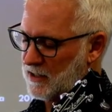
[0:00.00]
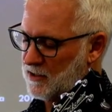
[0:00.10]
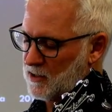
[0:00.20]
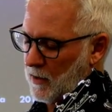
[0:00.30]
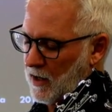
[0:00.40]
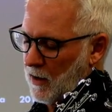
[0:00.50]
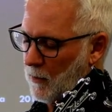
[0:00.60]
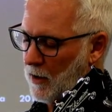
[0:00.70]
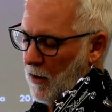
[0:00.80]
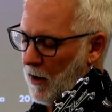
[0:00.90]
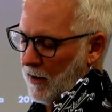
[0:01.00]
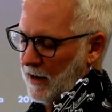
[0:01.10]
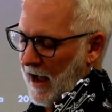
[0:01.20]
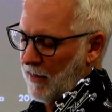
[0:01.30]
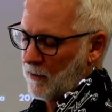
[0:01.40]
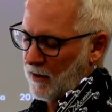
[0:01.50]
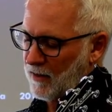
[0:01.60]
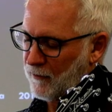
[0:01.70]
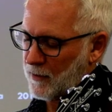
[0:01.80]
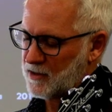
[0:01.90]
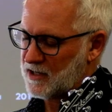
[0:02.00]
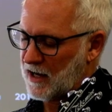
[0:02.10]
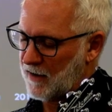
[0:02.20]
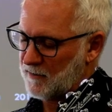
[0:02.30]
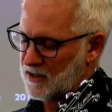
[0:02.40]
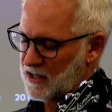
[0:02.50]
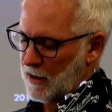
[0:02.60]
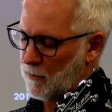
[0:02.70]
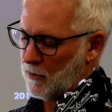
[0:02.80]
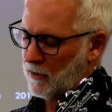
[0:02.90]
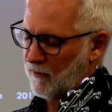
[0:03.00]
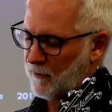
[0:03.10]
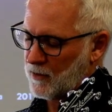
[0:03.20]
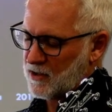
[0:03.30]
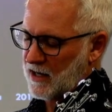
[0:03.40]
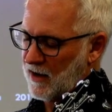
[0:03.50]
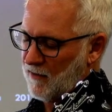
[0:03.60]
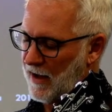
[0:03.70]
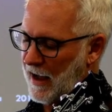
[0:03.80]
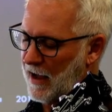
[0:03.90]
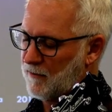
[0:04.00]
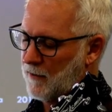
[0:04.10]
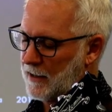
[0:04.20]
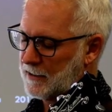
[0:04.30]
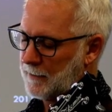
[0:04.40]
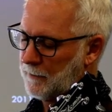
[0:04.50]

And so here we are gathered on the first day of December, the first day of Advent.